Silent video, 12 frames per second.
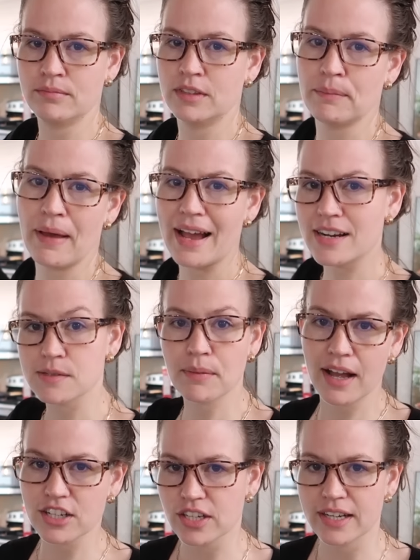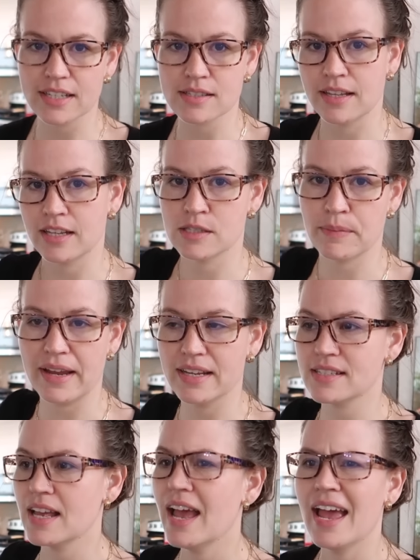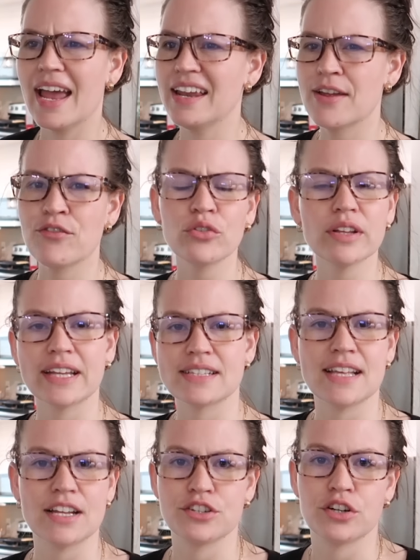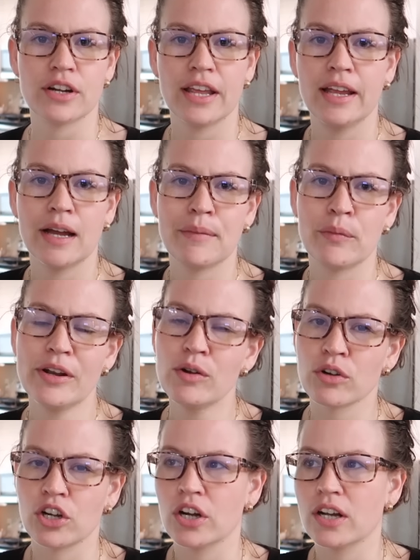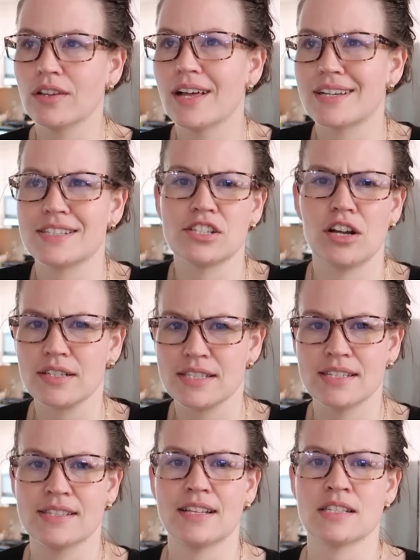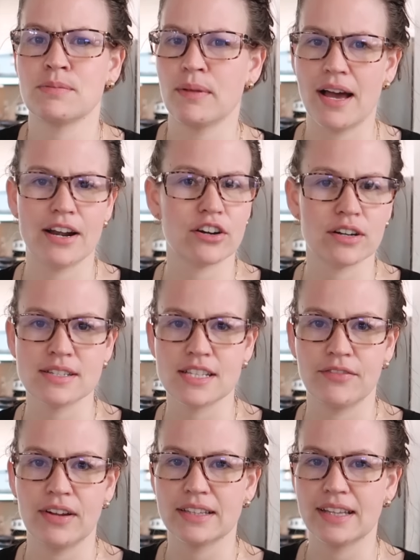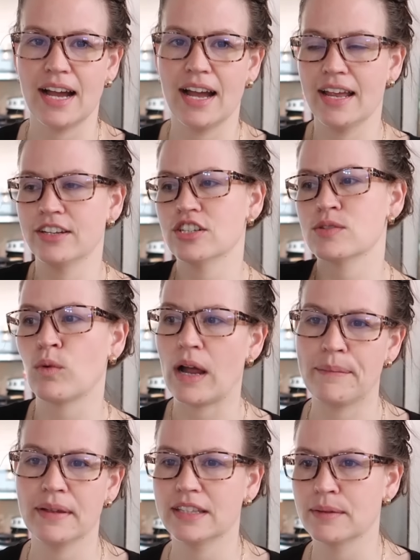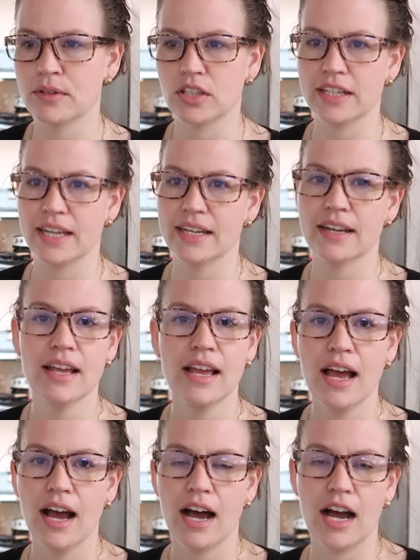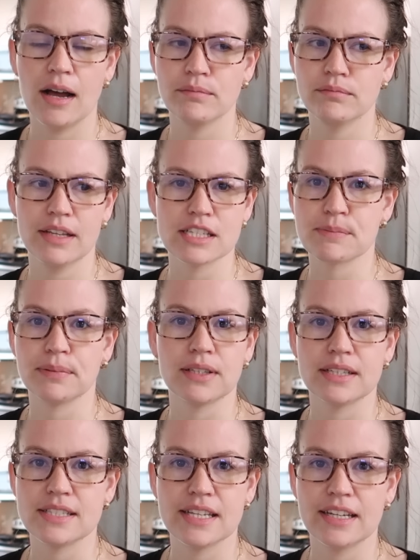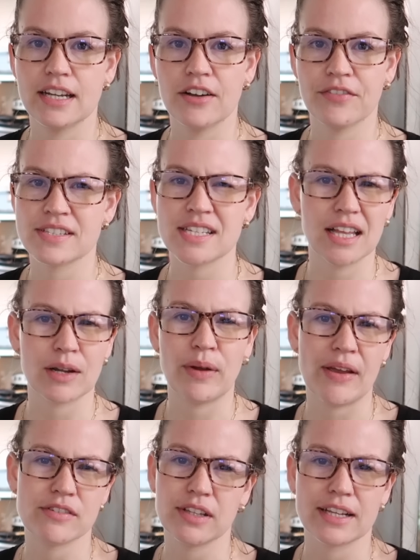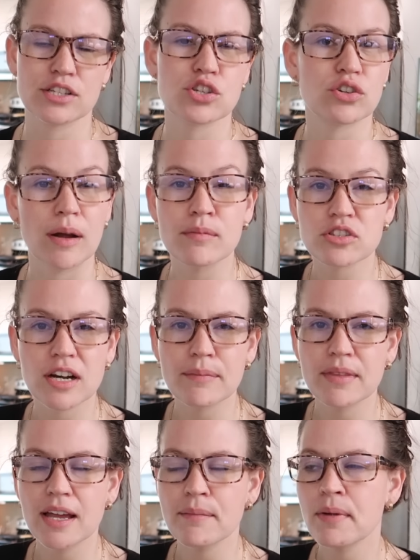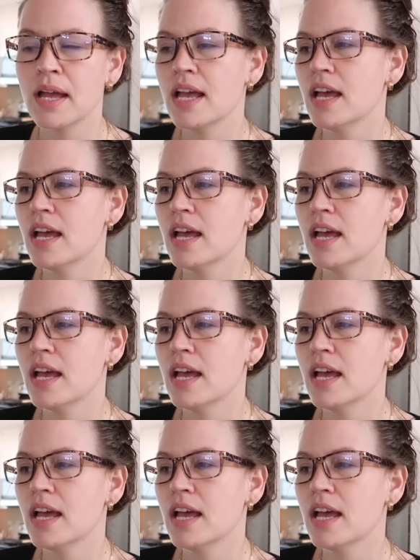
the backsplash, I guess, that space, it never really gets that dirty. I mean, we don't cook a lot of sauces that splatter and stuff like that, and just wiping them clean um, is plenty enough. It's not like we have to, like, scrub, scrub them.